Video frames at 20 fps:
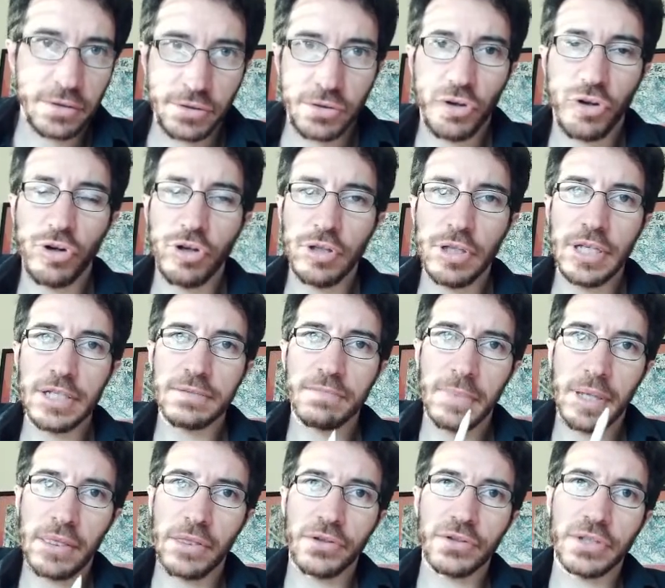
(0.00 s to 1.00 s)
All these
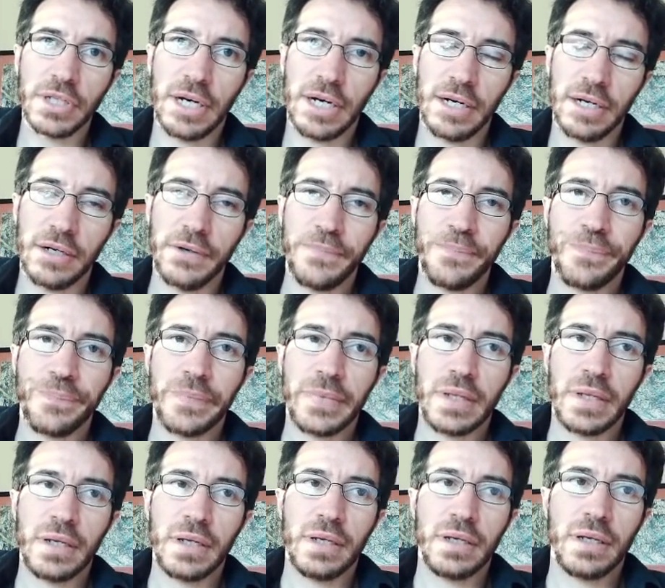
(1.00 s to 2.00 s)
methods are
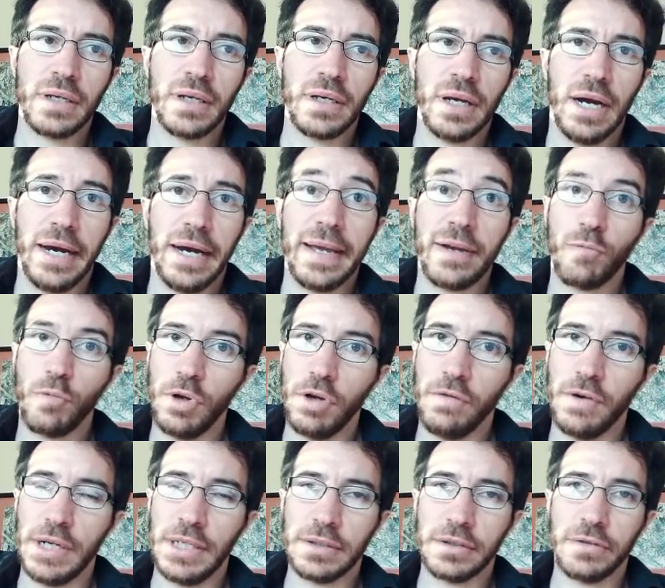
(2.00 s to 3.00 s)

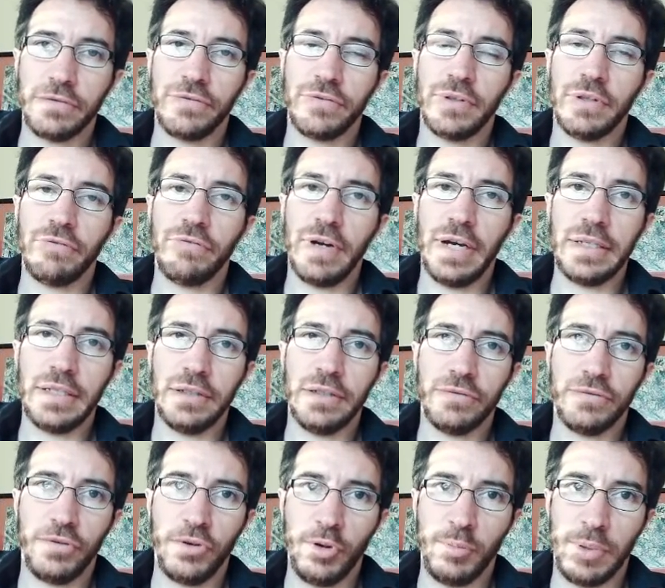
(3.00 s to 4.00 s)
equivalent of defining
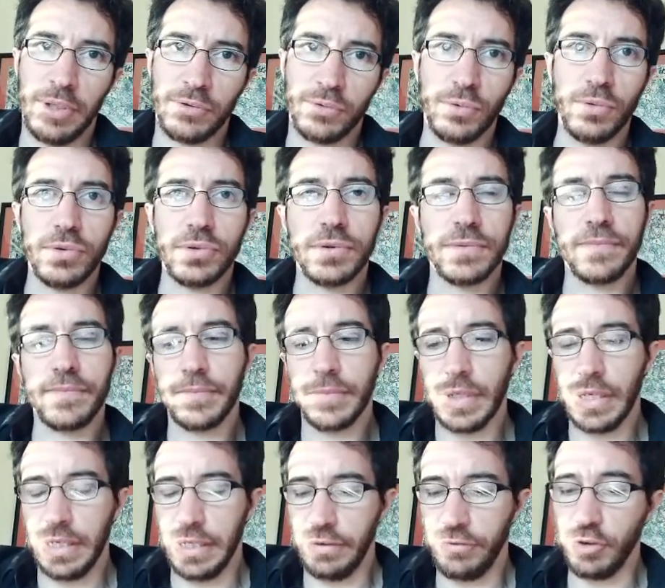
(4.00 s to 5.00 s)
formal rules,
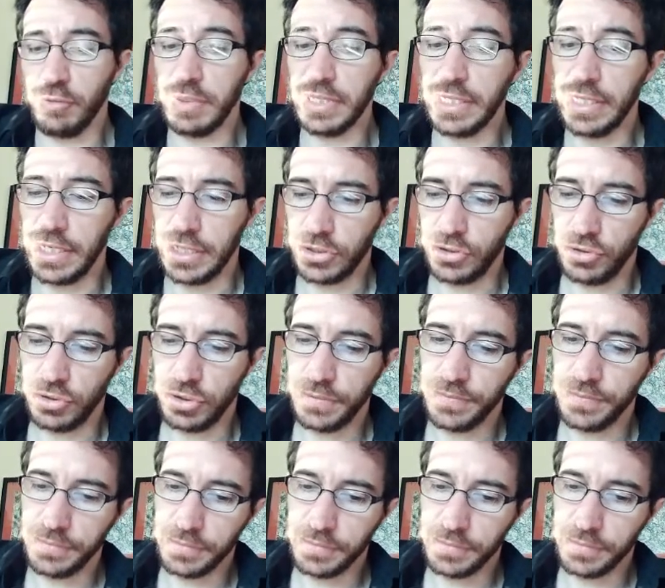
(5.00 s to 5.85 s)
formal deductions.